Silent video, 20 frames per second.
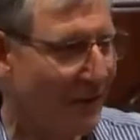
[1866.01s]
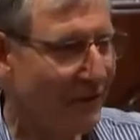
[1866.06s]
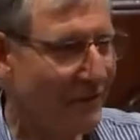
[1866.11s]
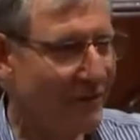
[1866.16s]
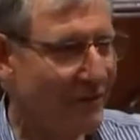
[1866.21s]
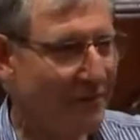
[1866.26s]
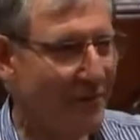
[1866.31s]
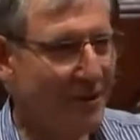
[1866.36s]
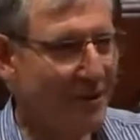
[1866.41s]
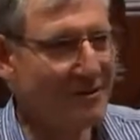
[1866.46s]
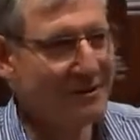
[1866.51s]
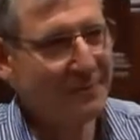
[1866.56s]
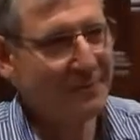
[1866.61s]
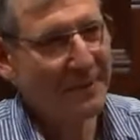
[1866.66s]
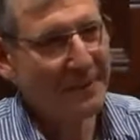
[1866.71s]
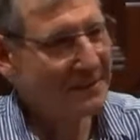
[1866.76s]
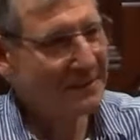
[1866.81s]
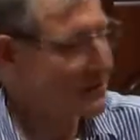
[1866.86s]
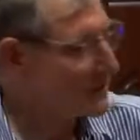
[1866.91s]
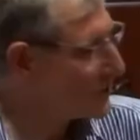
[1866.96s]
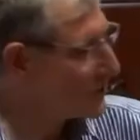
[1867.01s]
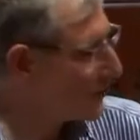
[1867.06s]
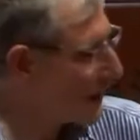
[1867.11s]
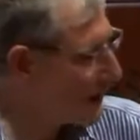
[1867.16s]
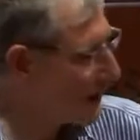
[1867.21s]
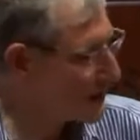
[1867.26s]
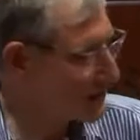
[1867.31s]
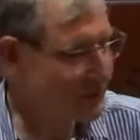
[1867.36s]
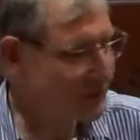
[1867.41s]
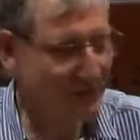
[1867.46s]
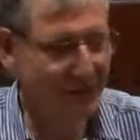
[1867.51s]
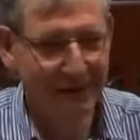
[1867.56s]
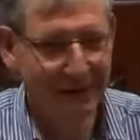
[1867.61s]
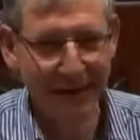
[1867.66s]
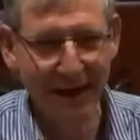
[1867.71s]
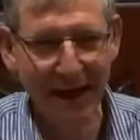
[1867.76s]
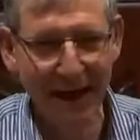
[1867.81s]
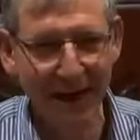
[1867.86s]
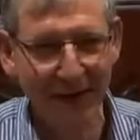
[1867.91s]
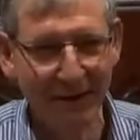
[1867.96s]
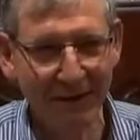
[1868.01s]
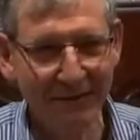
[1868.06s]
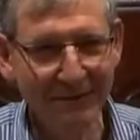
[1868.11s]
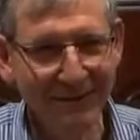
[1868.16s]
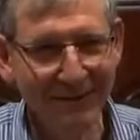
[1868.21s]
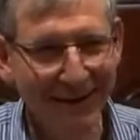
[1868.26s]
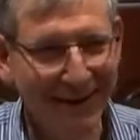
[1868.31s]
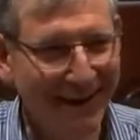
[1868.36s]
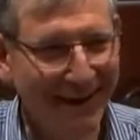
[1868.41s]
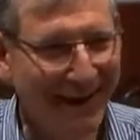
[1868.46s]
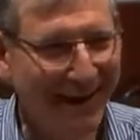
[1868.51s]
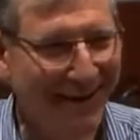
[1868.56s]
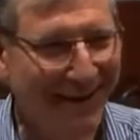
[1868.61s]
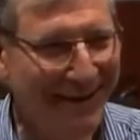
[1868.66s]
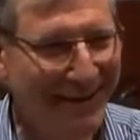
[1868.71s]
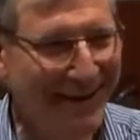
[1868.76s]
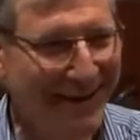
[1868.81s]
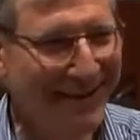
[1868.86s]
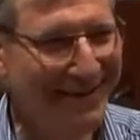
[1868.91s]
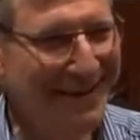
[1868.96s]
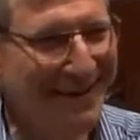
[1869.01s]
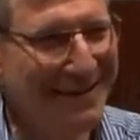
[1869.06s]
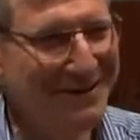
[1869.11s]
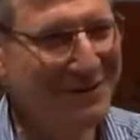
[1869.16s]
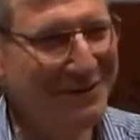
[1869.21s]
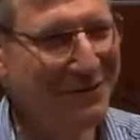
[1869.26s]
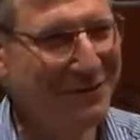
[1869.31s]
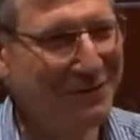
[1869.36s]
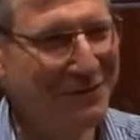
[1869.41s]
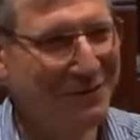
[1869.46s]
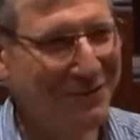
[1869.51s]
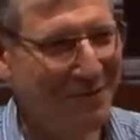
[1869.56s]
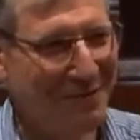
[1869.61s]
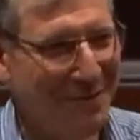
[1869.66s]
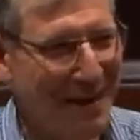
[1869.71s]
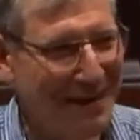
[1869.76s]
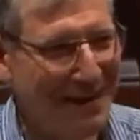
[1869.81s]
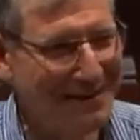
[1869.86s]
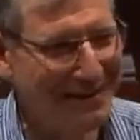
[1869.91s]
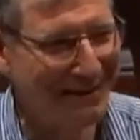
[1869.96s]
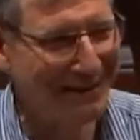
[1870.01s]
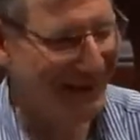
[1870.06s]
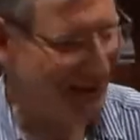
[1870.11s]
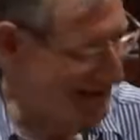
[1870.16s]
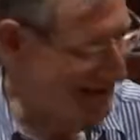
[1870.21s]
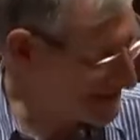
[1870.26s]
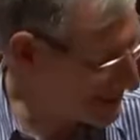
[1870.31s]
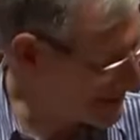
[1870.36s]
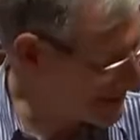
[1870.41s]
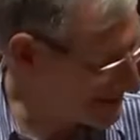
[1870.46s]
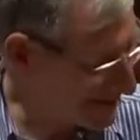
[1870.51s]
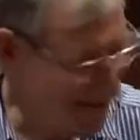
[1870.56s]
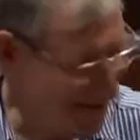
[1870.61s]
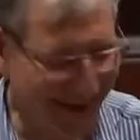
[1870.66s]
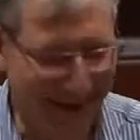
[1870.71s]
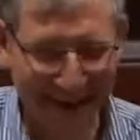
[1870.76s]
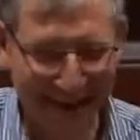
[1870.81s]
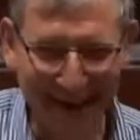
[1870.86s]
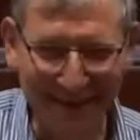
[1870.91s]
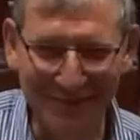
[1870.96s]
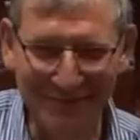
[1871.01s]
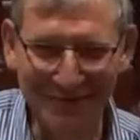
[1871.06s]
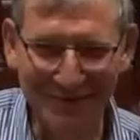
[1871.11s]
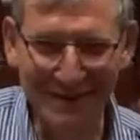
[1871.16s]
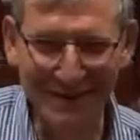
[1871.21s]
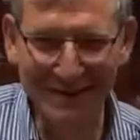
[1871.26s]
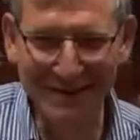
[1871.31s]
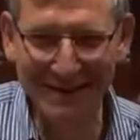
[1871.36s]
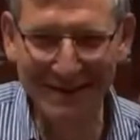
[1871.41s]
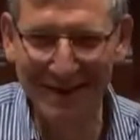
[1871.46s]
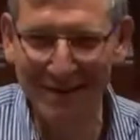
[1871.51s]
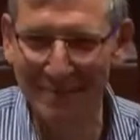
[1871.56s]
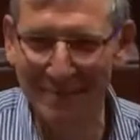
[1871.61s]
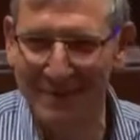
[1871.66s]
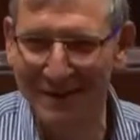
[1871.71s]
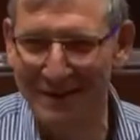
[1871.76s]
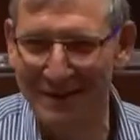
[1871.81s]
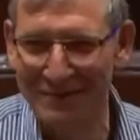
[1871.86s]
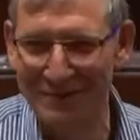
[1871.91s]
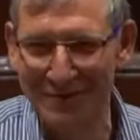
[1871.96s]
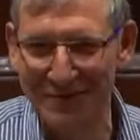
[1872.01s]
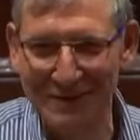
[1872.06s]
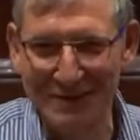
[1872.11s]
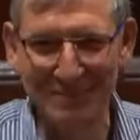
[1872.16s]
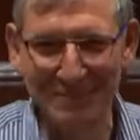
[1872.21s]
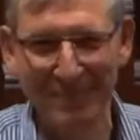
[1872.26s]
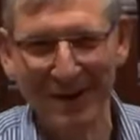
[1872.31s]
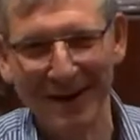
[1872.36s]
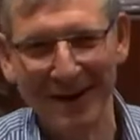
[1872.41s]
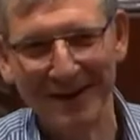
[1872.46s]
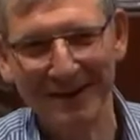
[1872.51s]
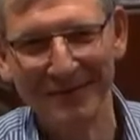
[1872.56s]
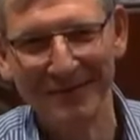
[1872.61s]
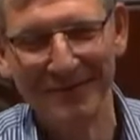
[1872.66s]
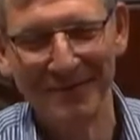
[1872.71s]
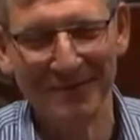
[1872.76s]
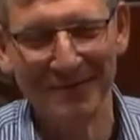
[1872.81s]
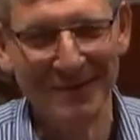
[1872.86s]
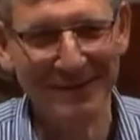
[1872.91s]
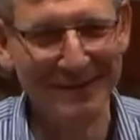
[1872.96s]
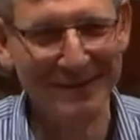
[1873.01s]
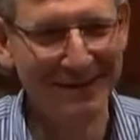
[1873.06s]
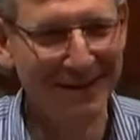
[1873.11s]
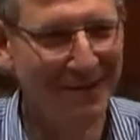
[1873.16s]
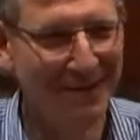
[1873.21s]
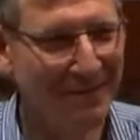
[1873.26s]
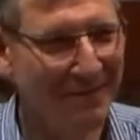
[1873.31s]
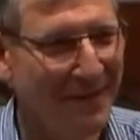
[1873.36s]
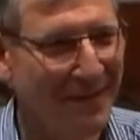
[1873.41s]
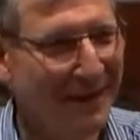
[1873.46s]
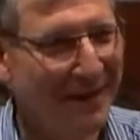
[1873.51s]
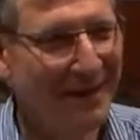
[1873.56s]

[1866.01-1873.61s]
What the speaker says: For most species, you cut a tree down, and I need you to imagine that this is a tree stump and it's resprouting from the stump.